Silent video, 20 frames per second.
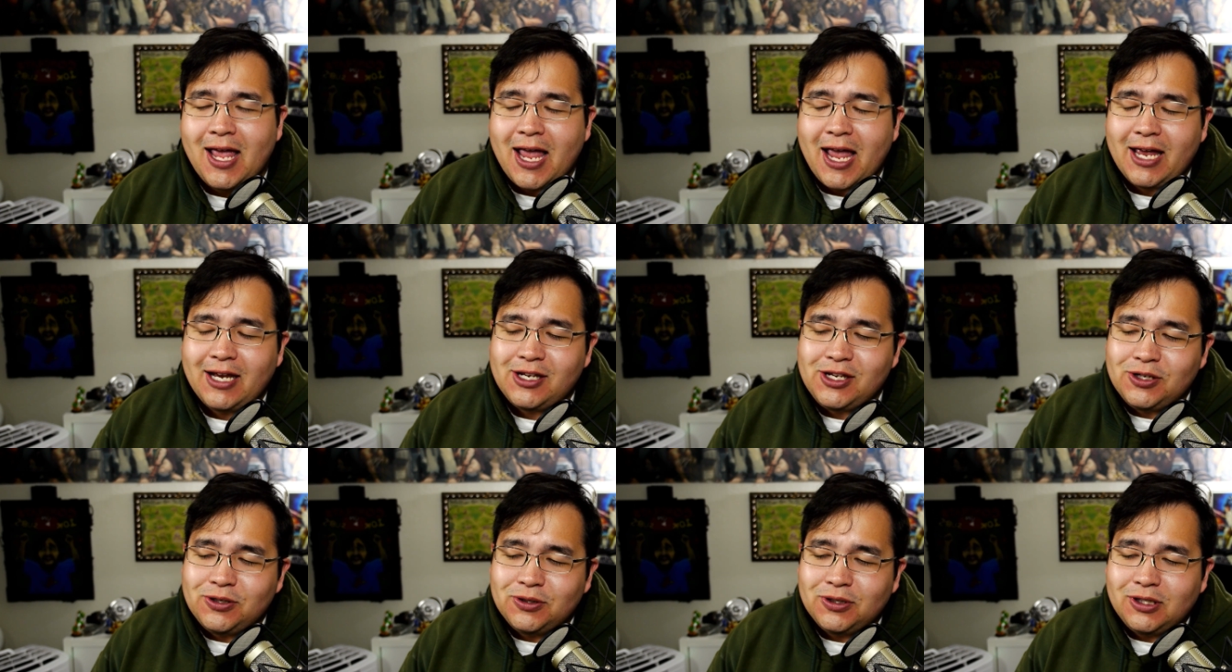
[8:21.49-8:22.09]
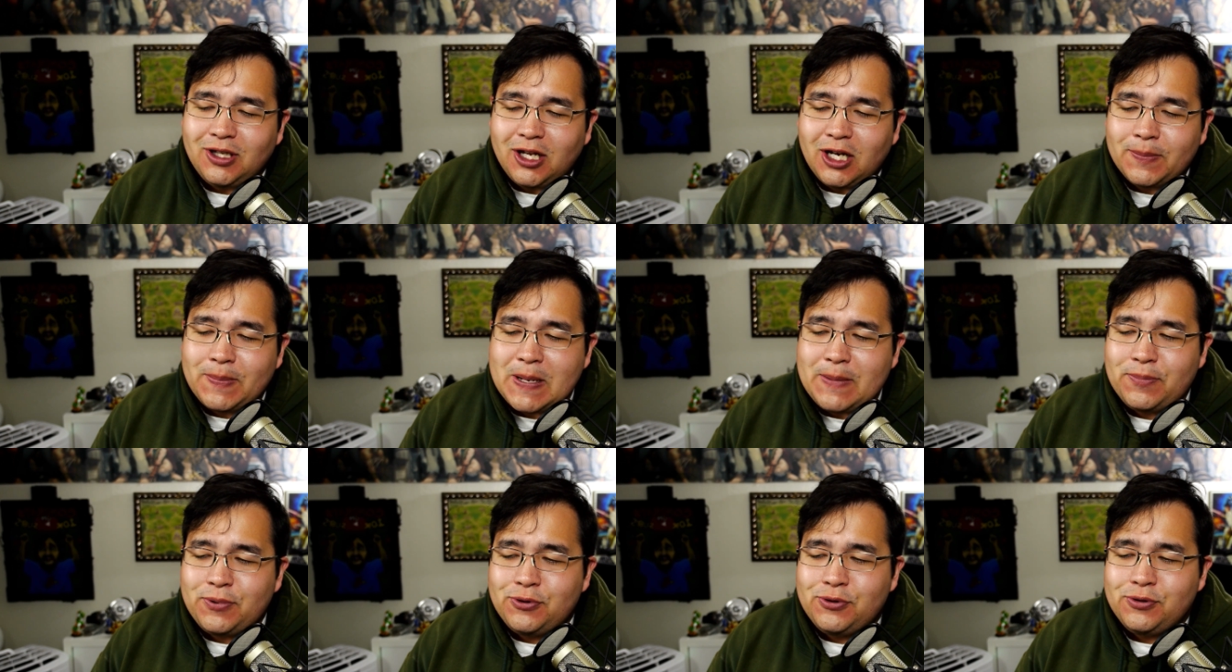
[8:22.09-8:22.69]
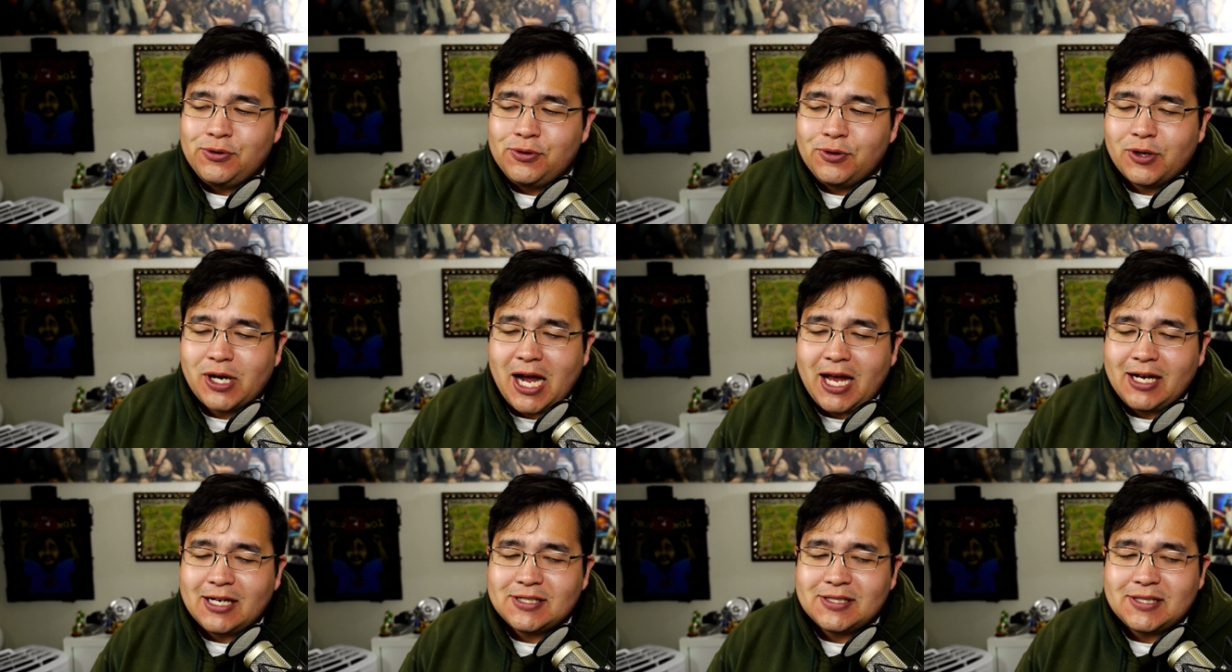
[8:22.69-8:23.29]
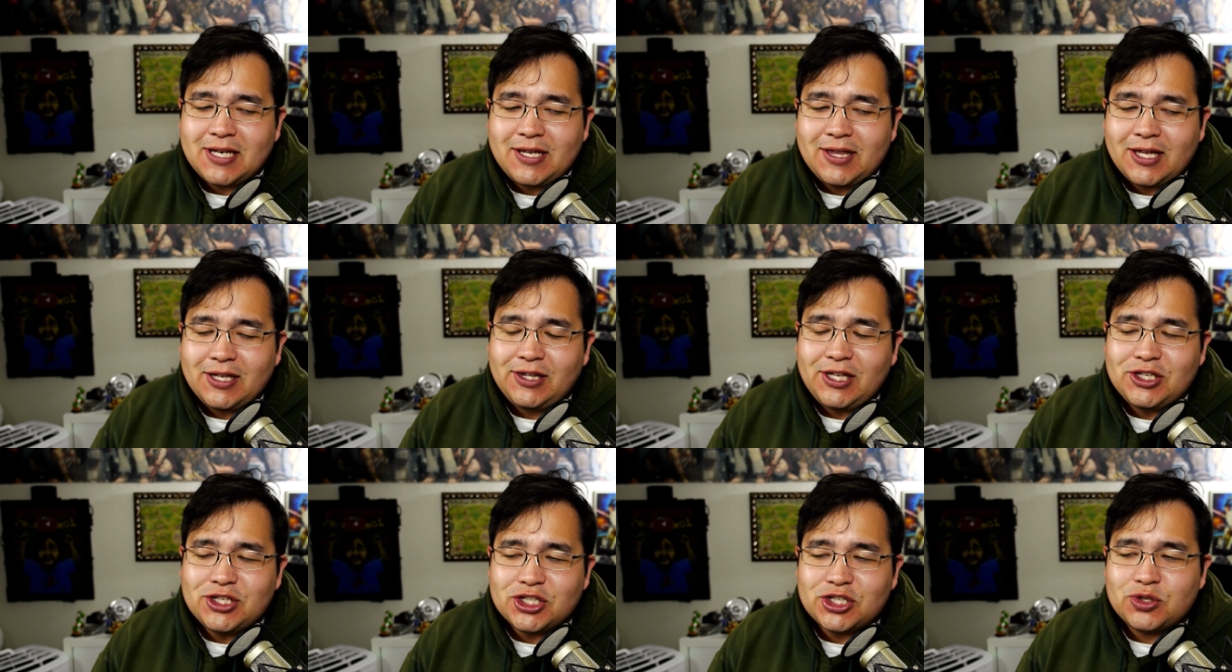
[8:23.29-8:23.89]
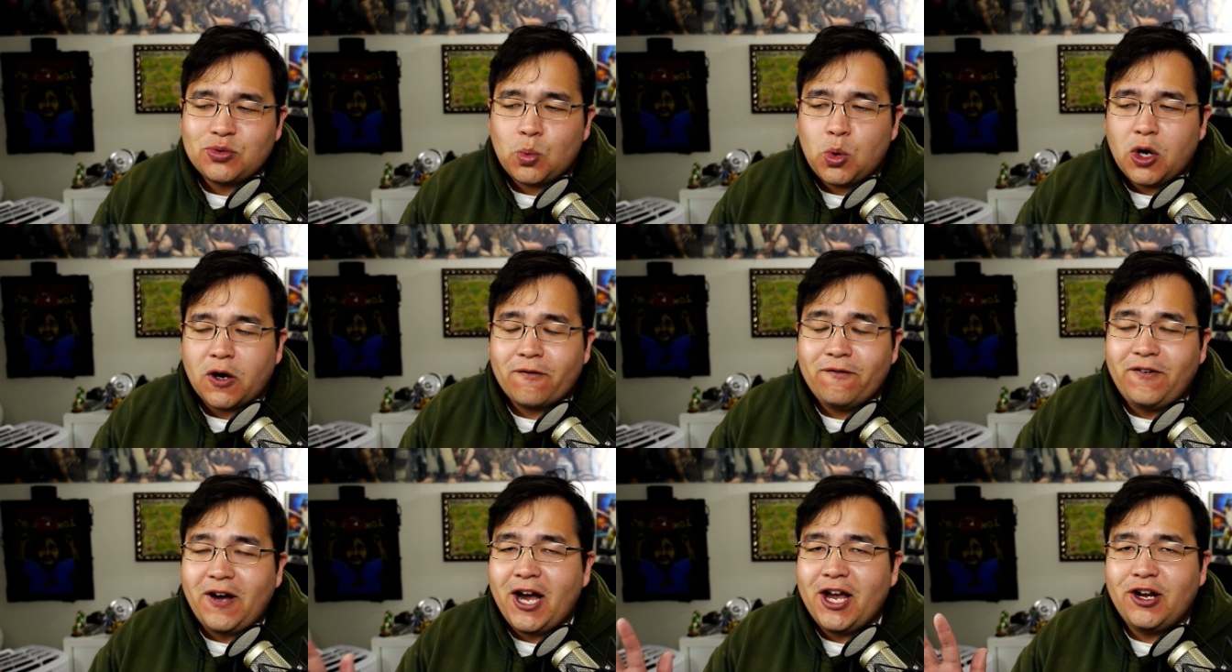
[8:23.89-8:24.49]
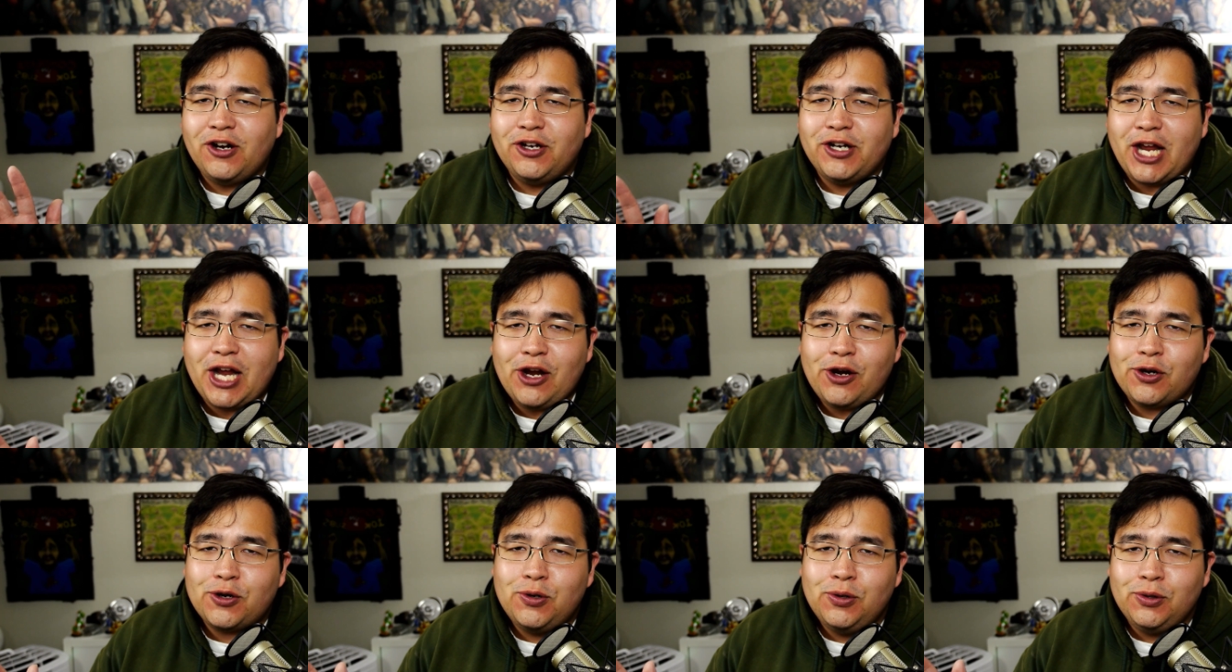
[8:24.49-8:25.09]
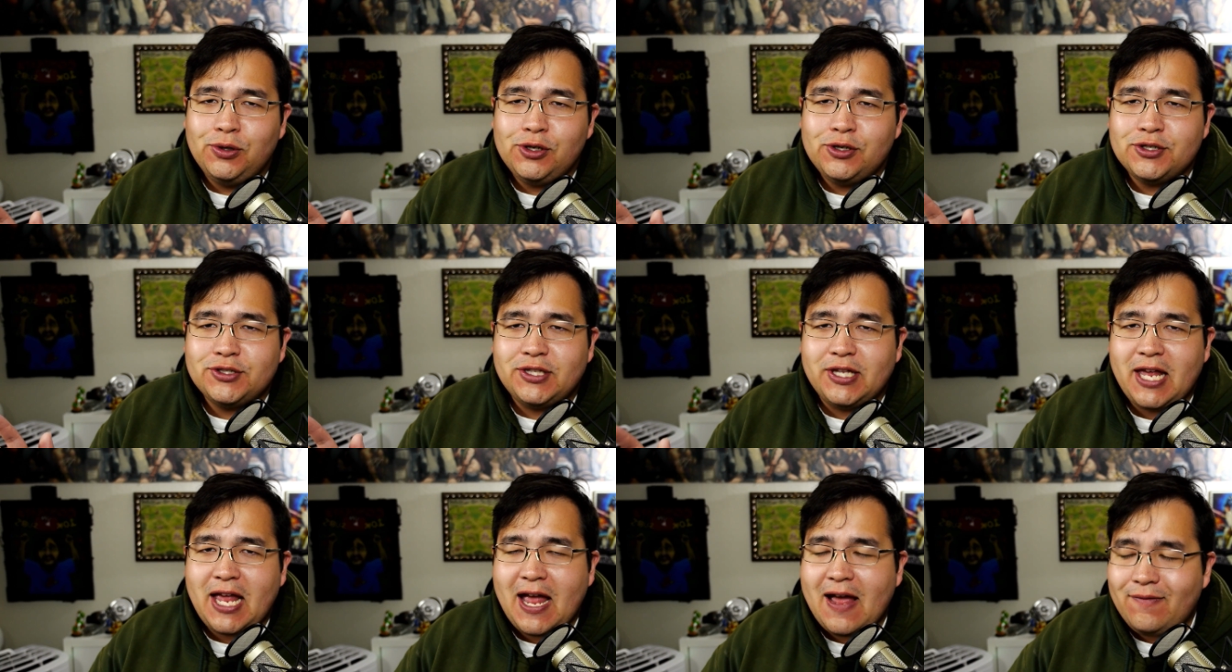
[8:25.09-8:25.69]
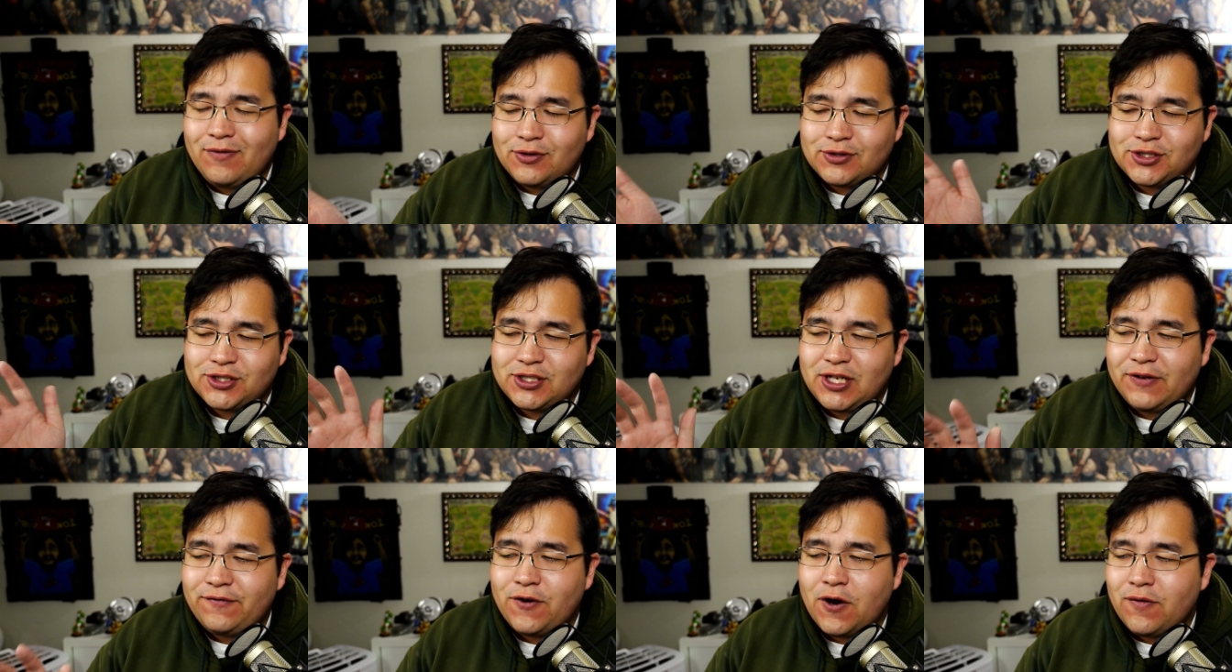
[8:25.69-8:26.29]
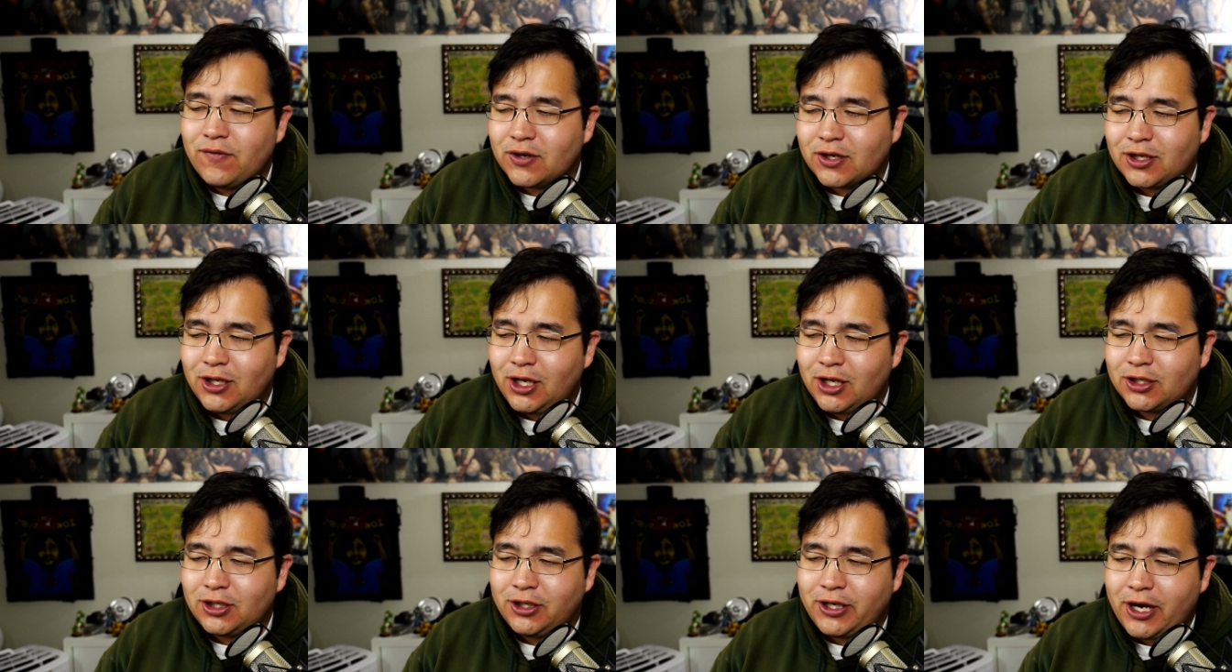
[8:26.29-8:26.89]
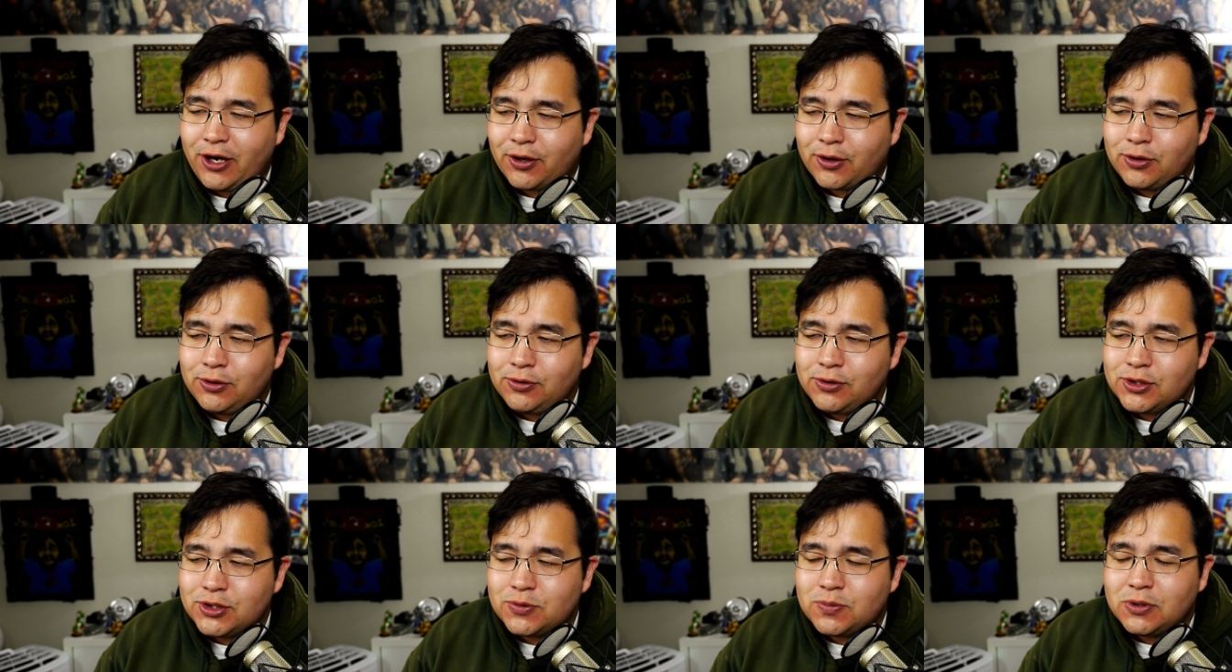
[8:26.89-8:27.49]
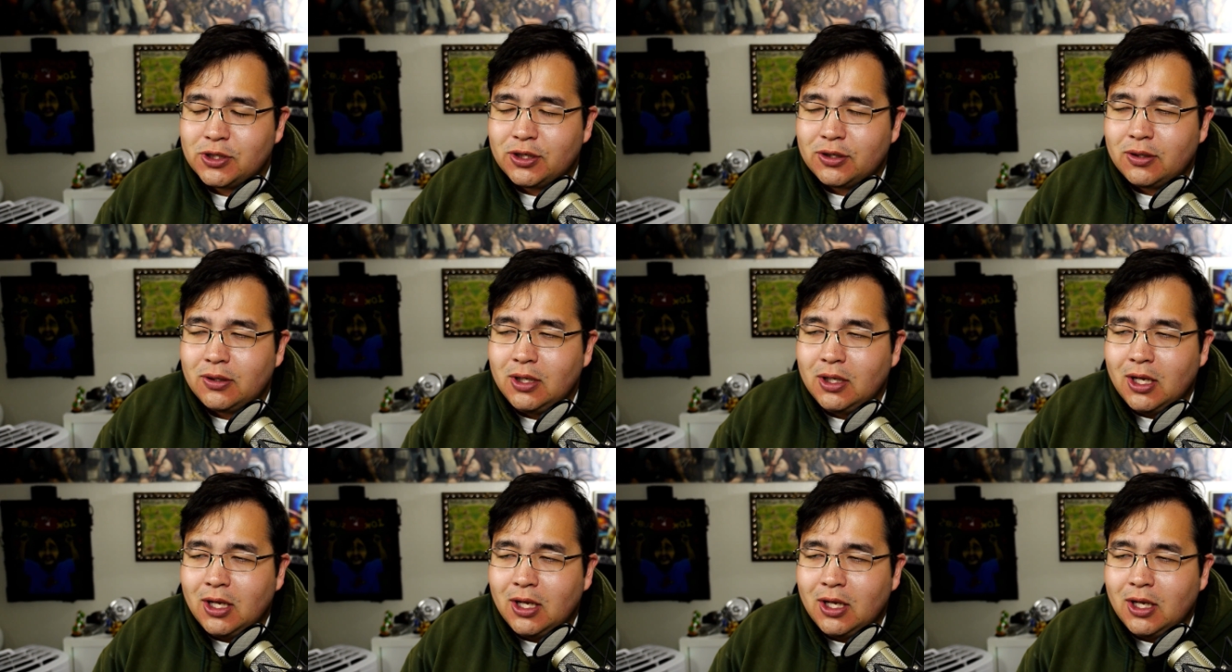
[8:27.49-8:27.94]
and you know a lot of people who kind of say that they just work fine on air coolers and they have their stuff overclocked on air coolers well